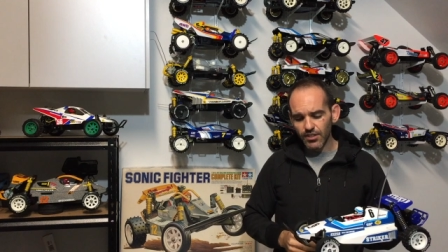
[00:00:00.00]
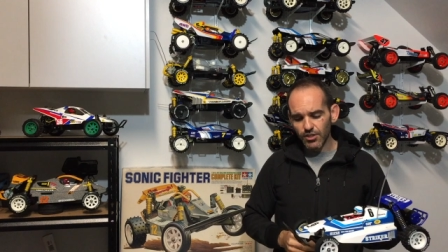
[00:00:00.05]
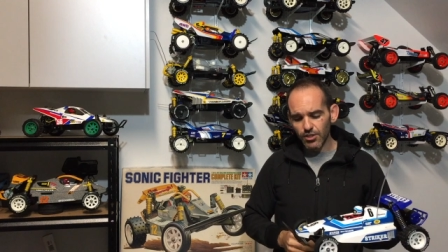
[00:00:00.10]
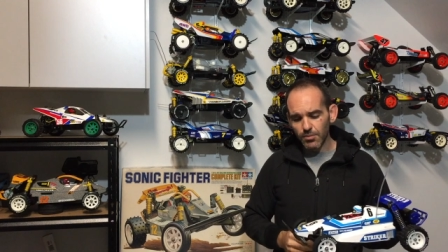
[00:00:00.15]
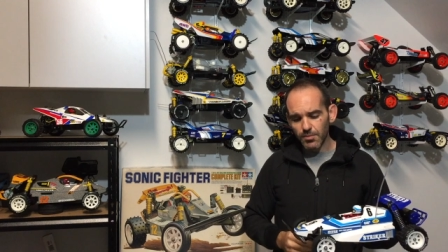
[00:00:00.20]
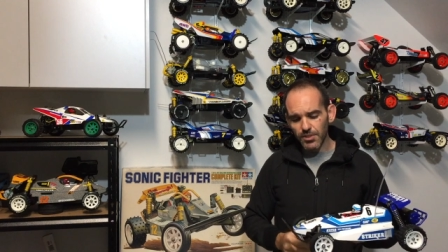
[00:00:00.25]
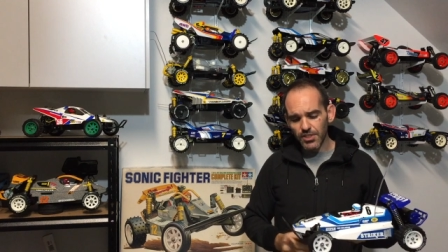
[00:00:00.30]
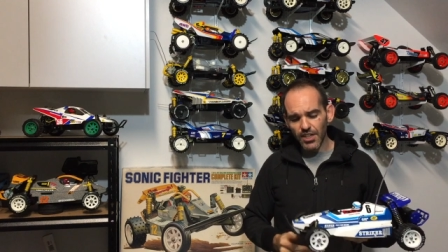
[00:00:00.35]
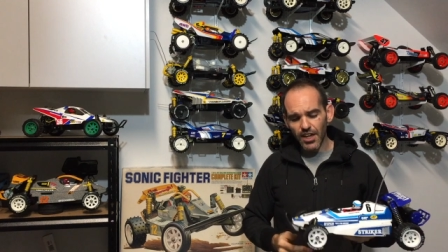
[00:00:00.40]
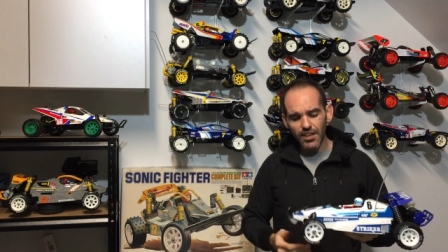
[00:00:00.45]

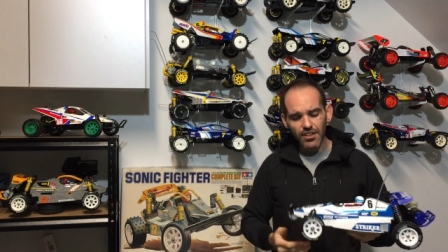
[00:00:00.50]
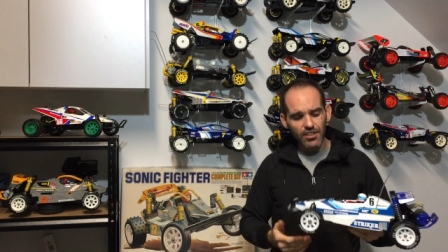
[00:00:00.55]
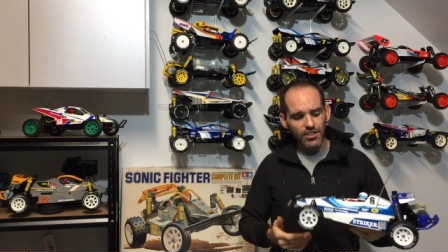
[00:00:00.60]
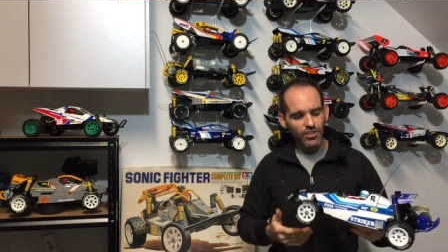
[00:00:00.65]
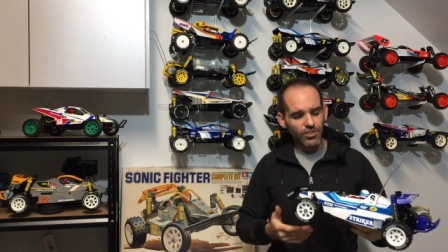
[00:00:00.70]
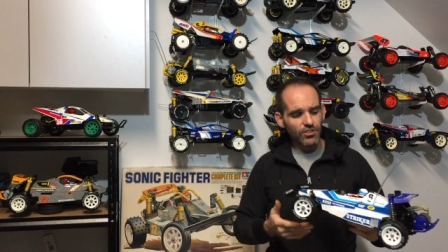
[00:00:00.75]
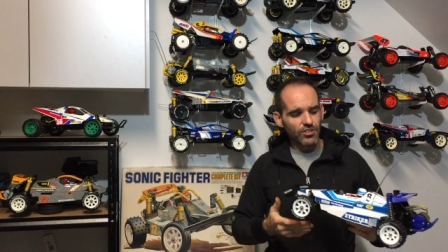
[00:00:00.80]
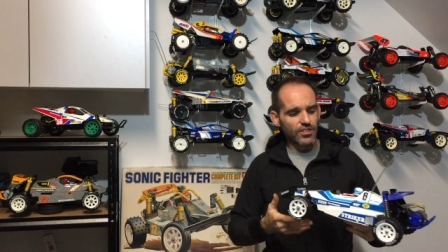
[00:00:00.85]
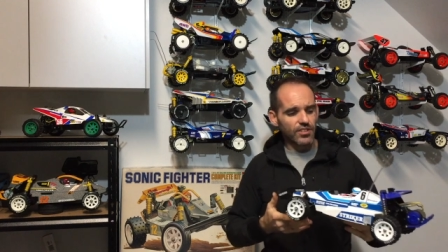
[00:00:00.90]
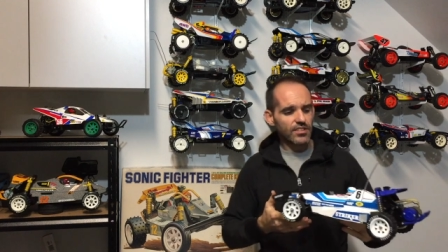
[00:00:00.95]
to be totally
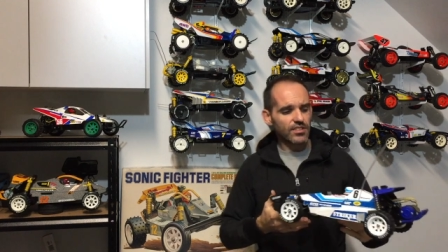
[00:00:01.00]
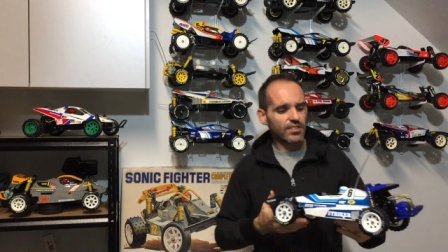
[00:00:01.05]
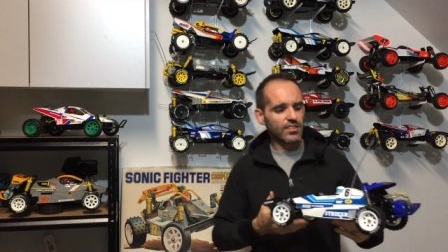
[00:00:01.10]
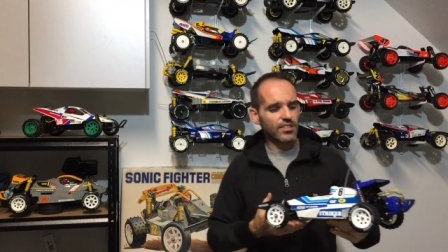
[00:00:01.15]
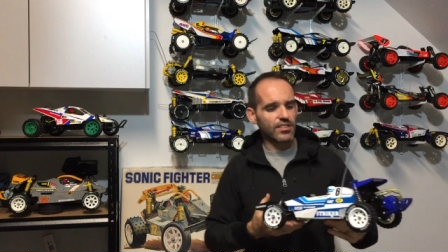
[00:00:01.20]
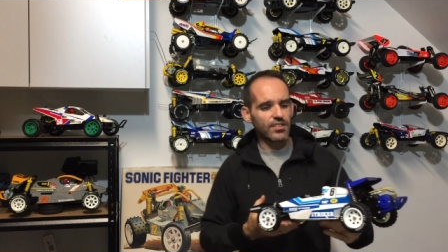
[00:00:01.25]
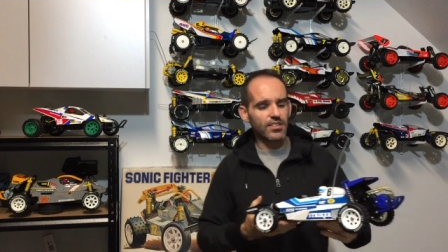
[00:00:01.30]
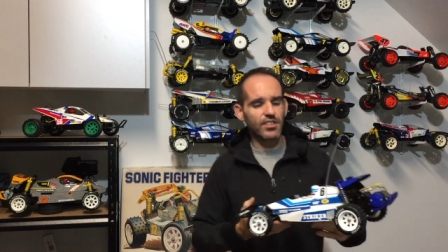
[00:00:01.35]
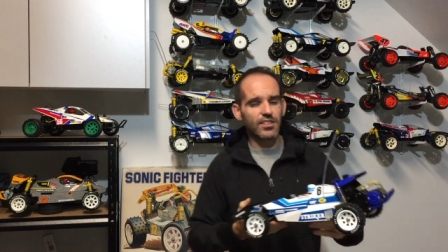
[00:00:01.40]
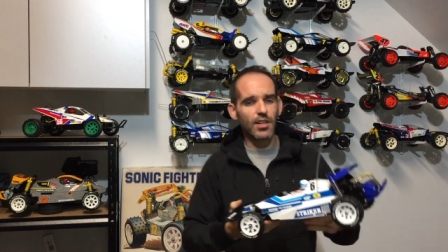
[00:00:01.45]

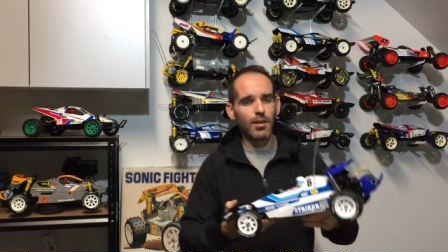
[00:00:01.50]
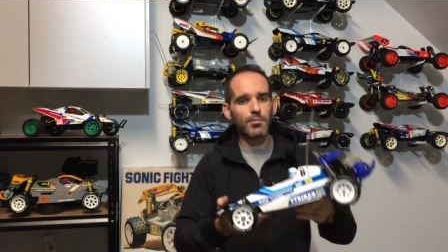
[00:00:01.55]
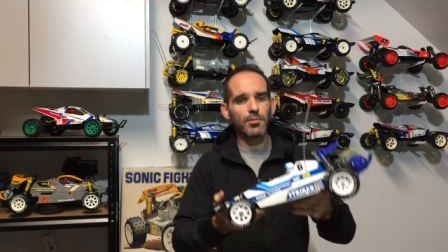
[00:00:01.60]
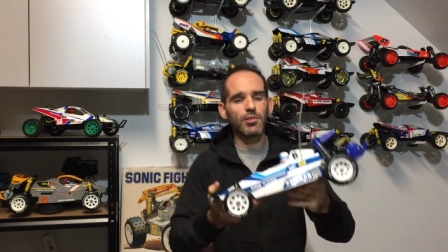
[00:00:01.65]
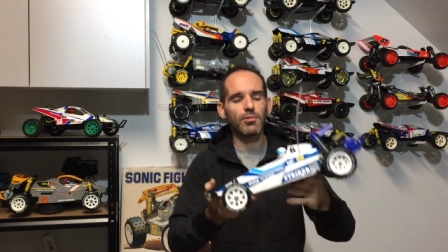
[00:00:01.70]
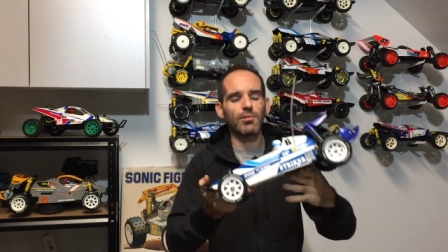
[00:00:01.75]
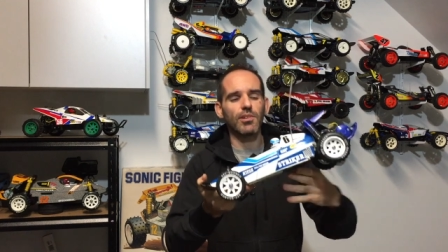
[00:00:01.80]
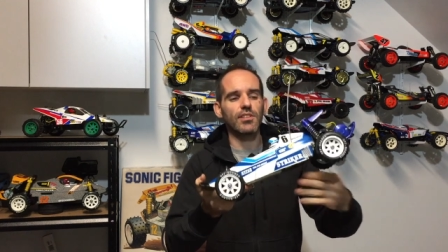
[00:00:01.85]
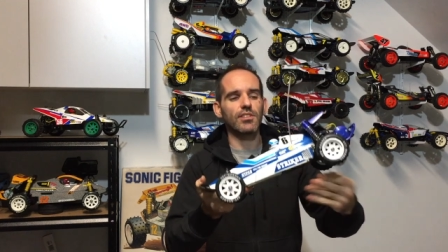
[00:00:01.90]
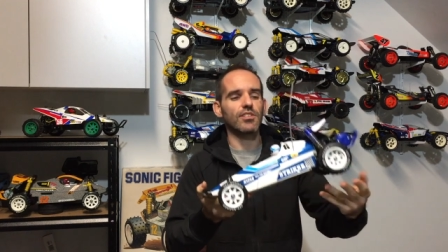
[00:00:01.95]
honest, some of
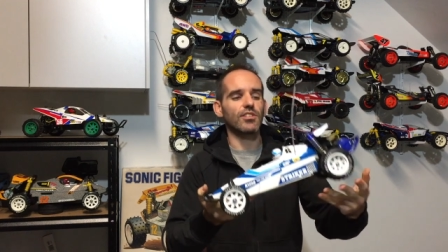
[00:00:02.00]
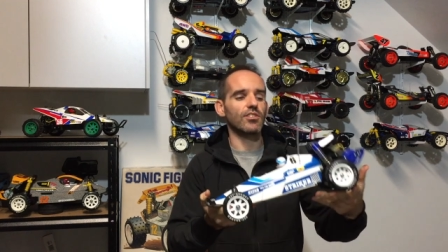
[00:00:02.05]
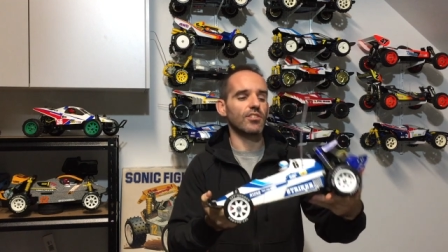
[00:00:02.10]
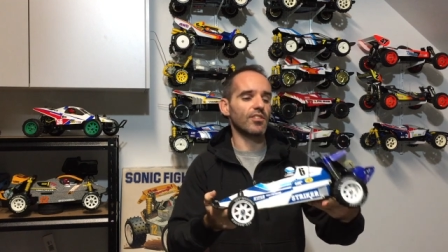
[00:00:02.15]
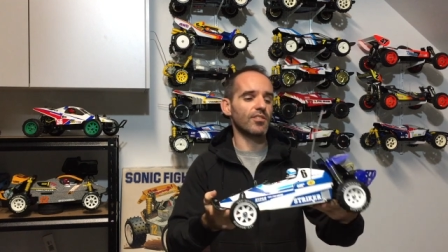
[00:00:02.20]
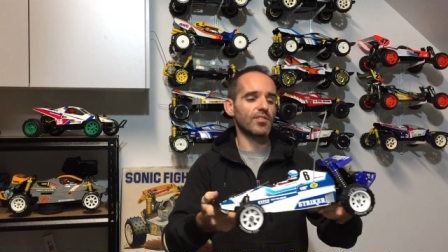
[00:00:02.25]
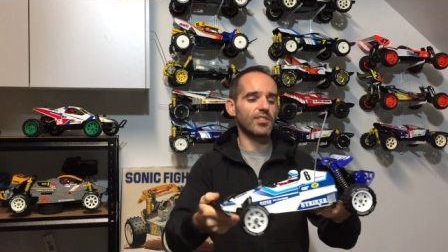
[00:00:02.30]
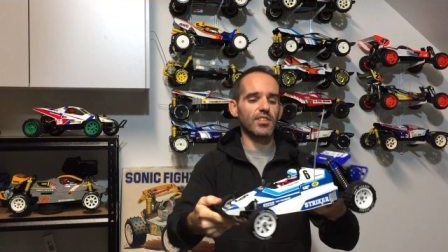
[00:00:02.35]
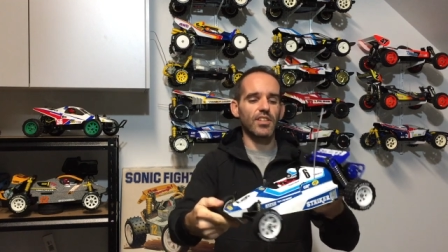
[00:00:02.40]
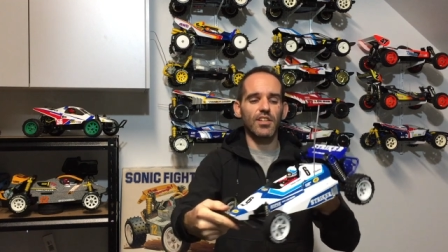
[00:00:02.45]
the ones that
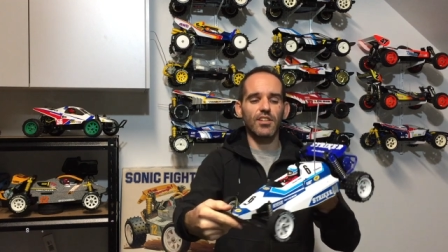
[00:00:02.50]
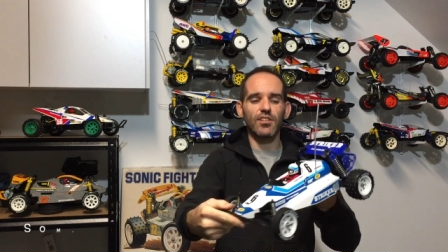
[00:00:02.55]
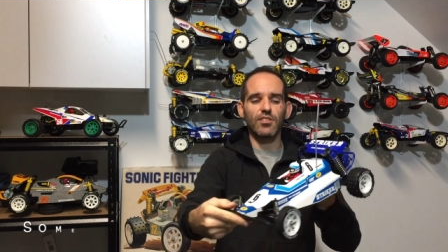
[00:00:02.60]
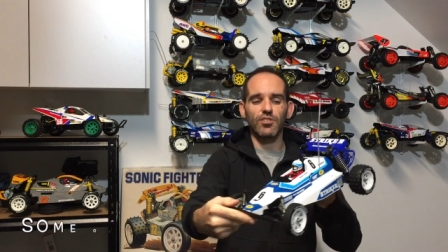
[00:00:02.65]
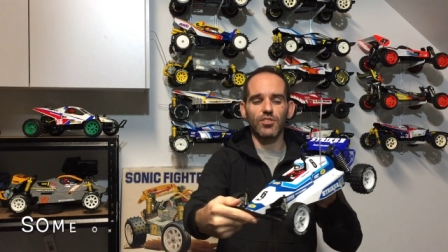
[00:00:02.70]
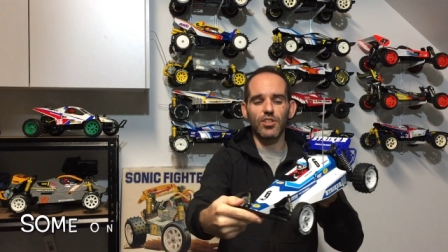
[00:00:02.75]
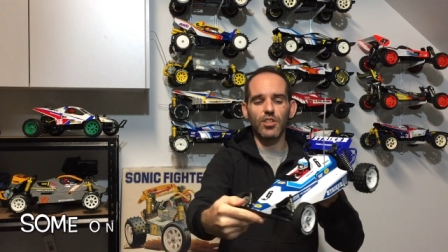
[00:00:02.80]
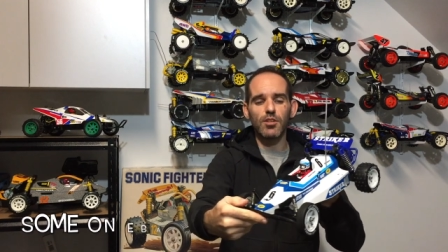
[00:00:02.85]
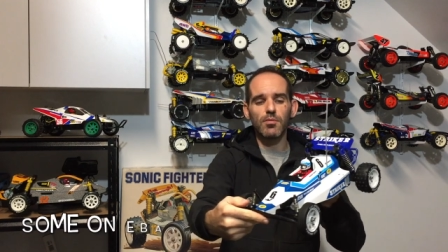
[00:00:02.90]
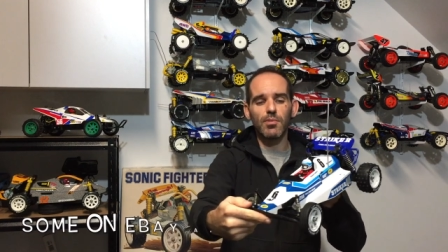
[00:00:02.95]
I've seen
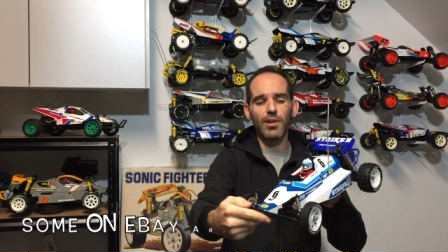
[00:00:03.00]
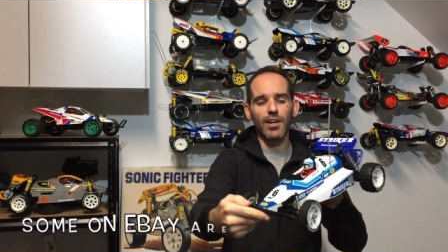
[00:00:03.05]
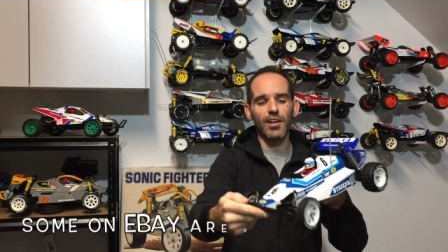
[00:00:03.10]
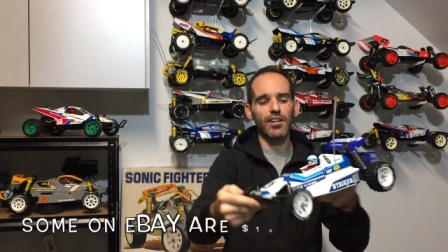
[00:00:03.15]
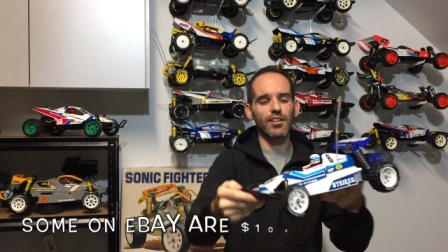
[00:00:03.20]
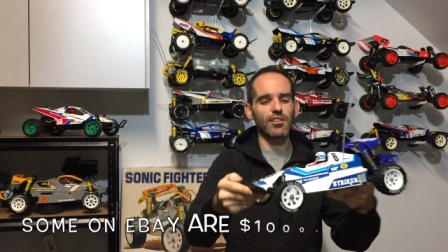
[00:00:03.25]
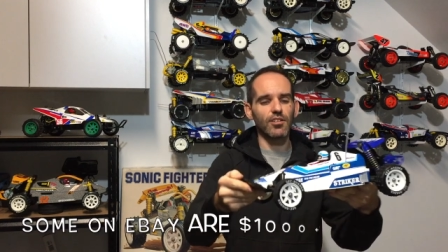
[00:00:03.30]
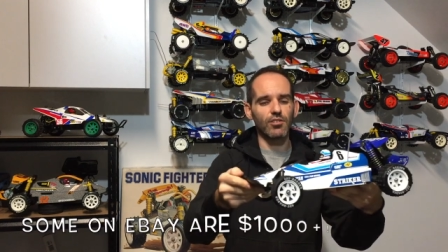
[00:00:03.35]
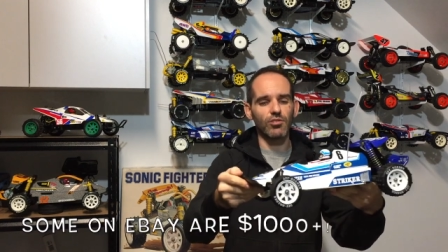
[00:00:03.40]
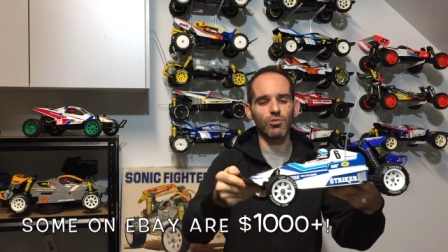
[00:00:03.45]
on
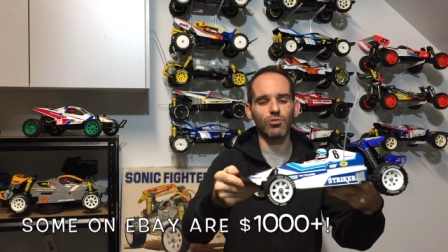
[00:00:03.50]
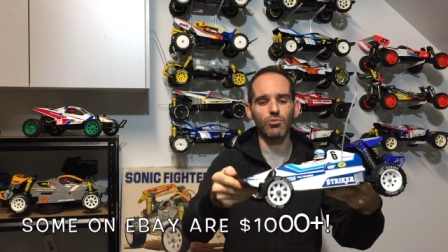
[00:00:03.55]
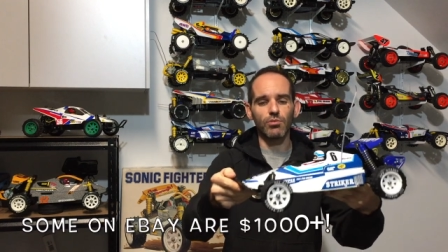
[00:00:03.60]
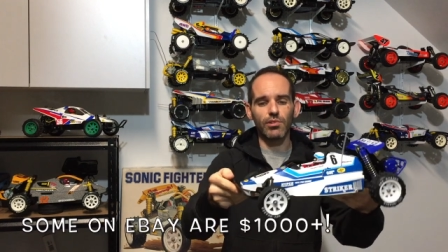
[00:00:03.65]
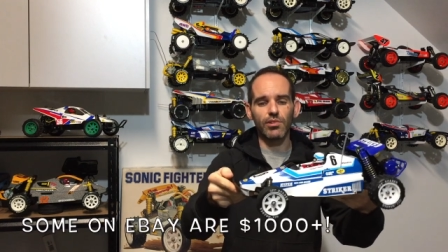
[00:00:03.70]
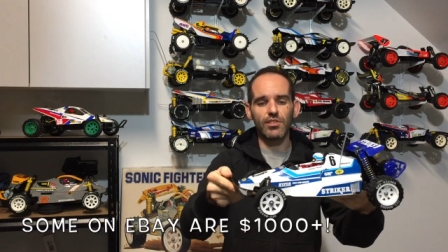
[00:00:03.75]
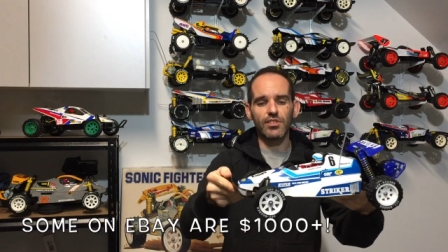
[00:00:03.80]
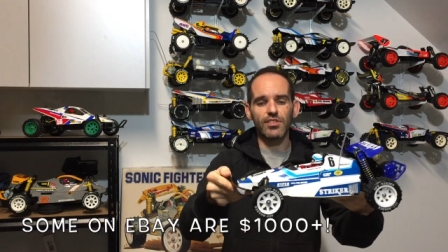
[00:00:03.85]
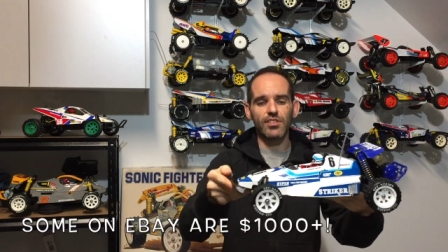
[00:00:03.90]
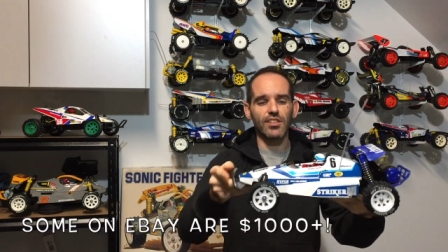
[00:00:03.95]
eBay that look
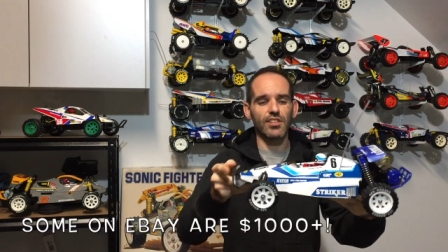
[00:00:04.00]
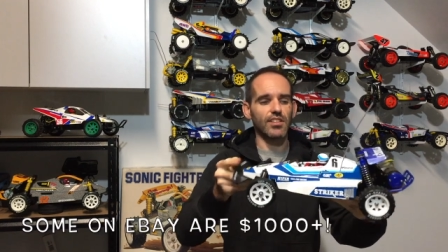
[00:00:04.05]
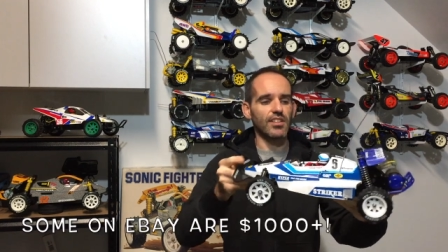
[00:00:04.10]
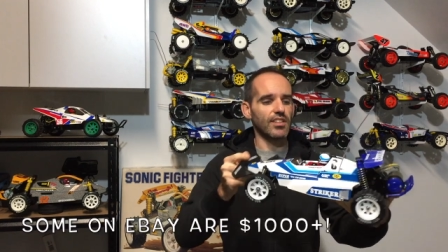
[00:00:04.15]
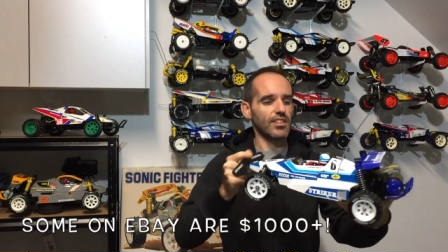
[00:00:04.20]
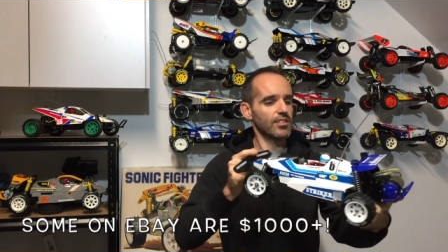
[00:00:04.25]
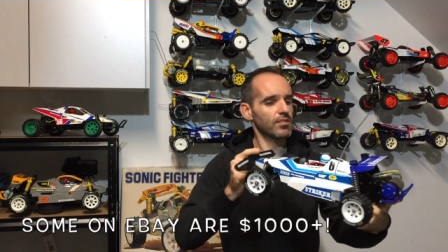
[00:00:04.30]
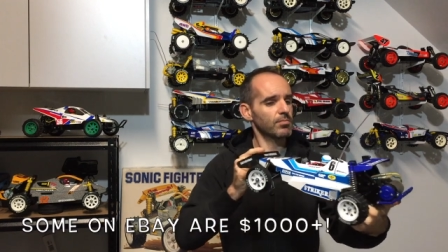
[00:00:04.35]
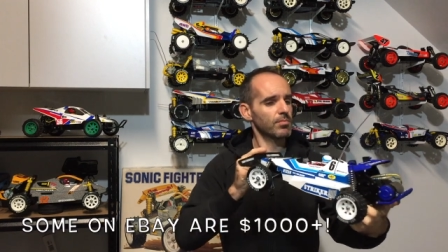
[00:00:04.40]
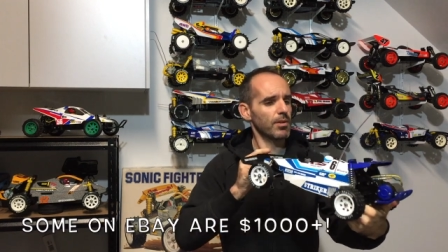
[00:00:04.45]
worse than this,